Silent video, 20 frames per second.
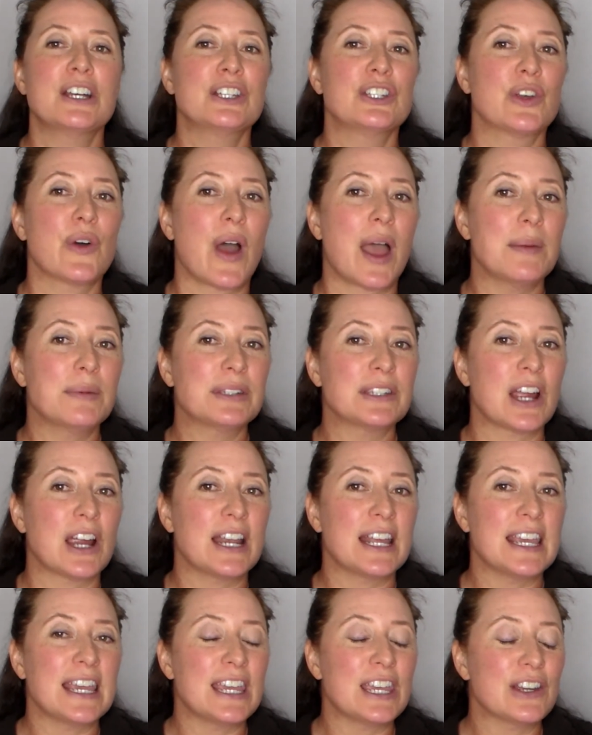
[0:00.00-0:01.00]
So I'm
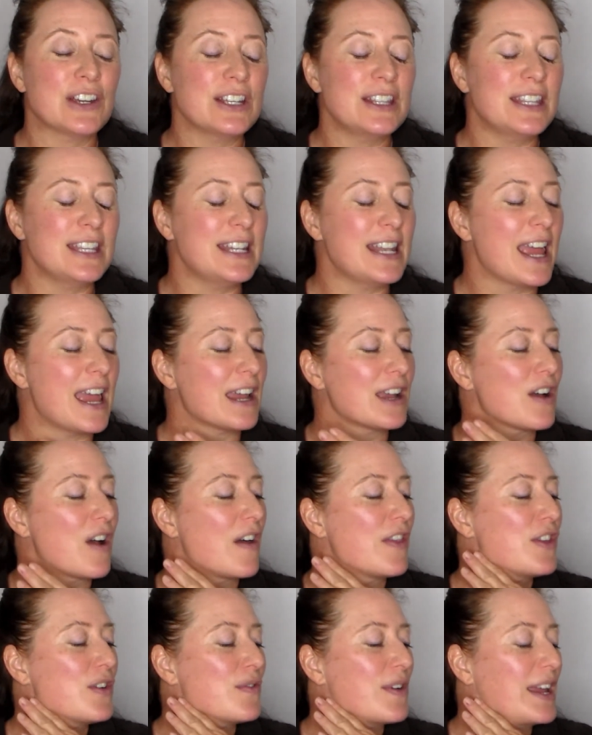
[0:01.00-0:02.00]
starting here at the neck
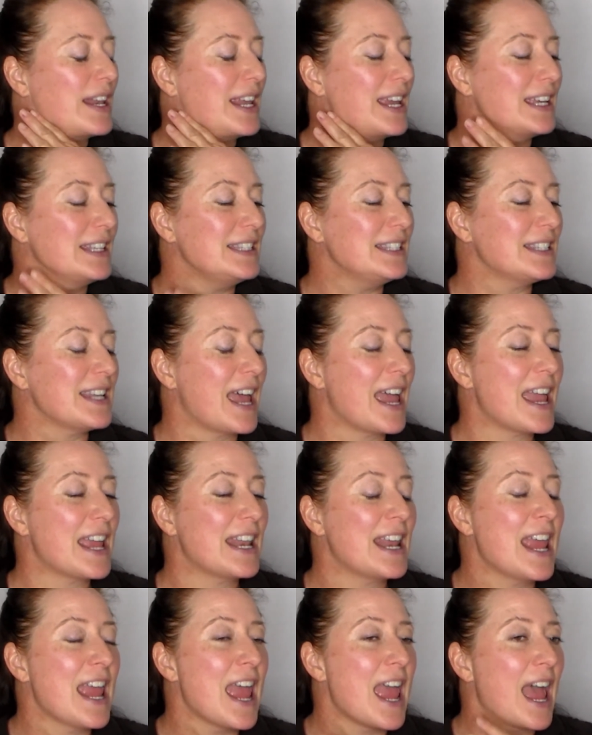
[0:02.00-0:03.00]
on the right hand
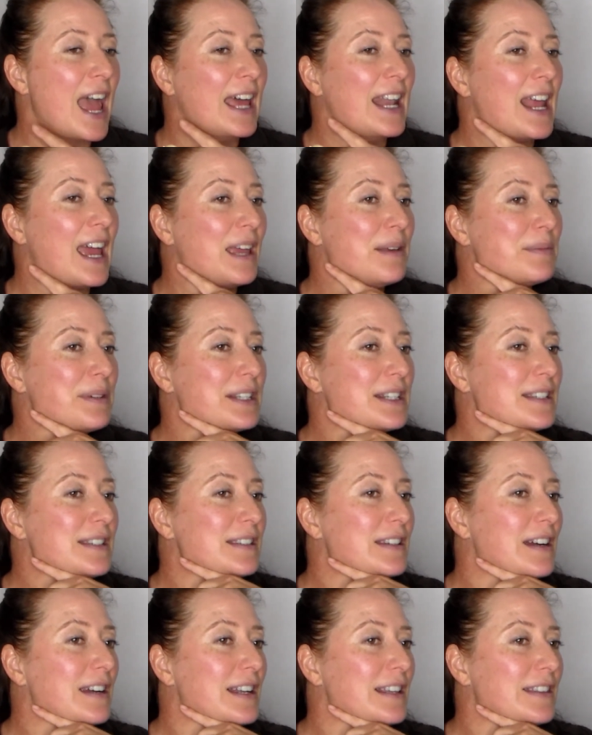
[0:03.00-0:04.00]
side and I'm going to
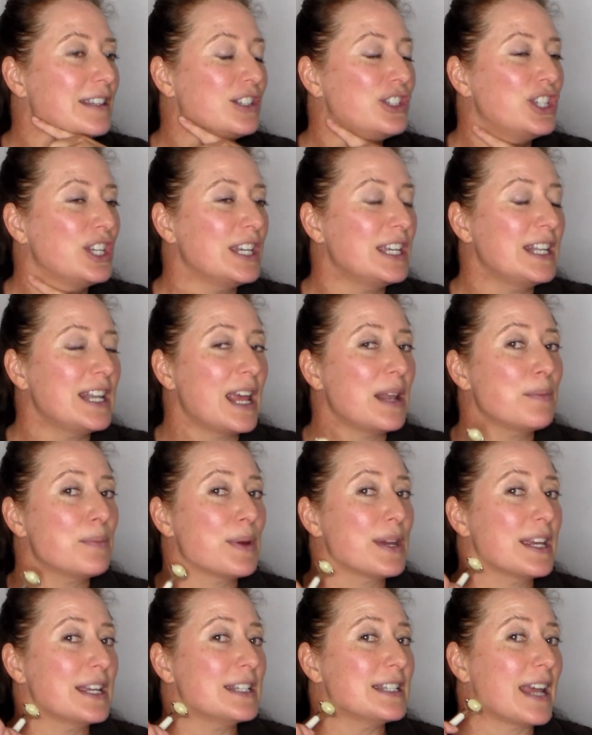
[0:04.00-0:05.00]
start at the chin and
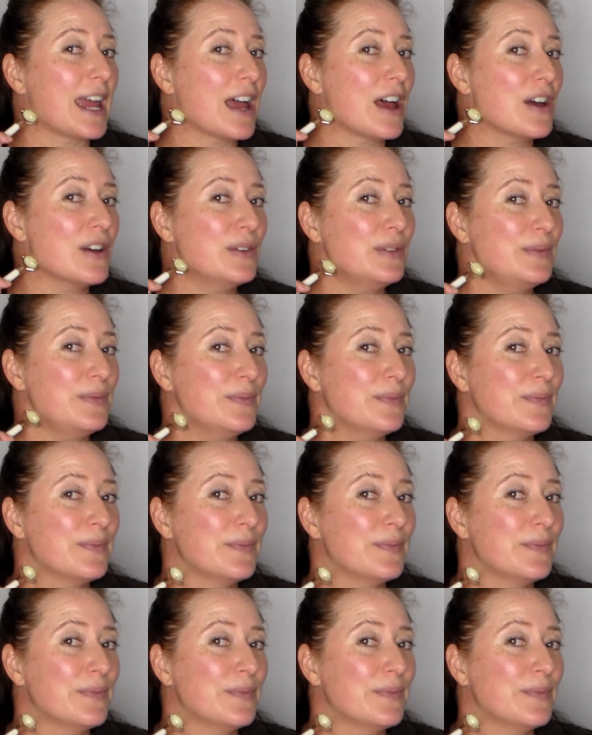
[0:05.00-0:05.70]
bring it down.